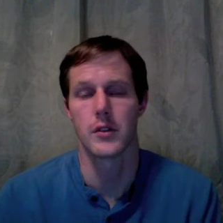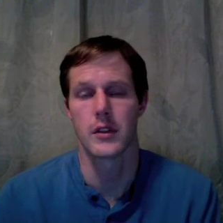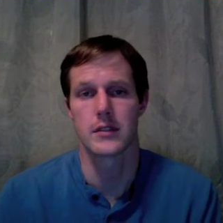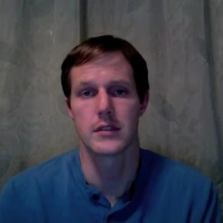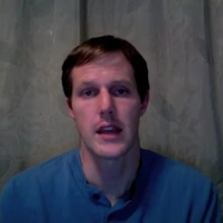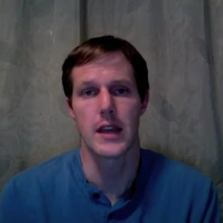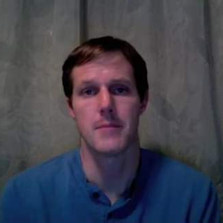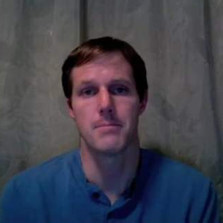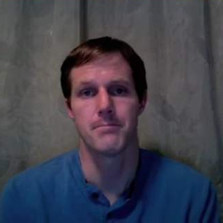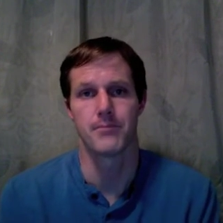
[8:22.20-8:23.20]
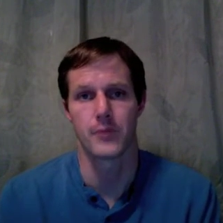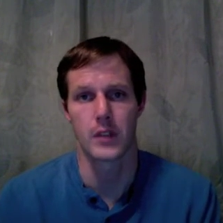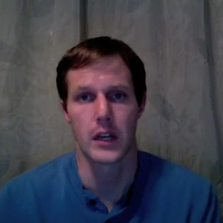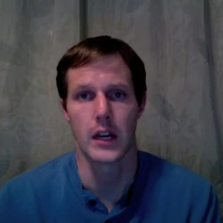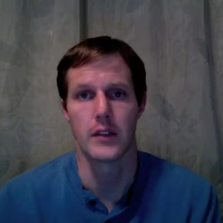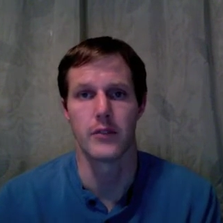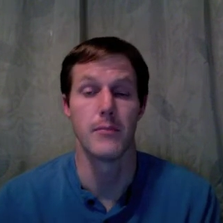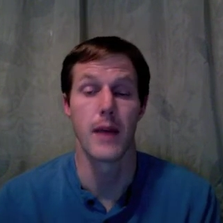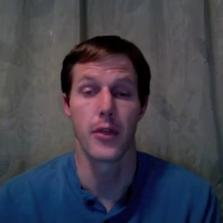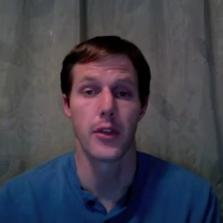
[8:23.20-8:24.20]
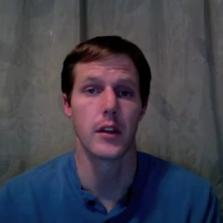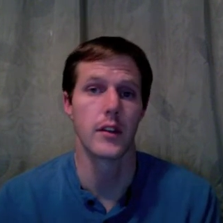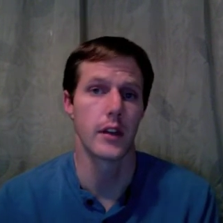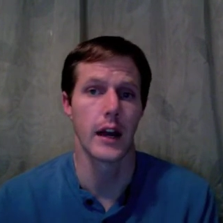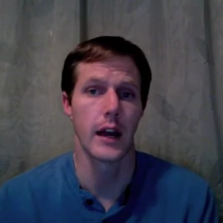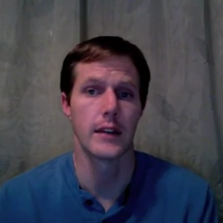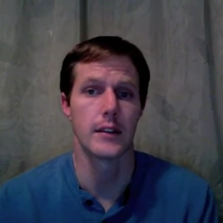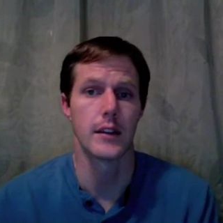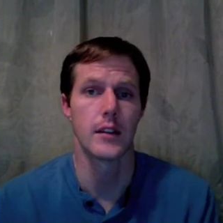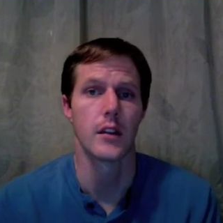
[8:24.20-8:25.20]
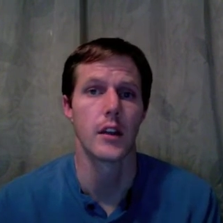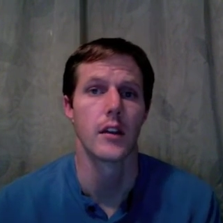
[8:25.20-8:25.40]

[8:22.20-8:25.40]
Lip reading: the same kind of method that I did.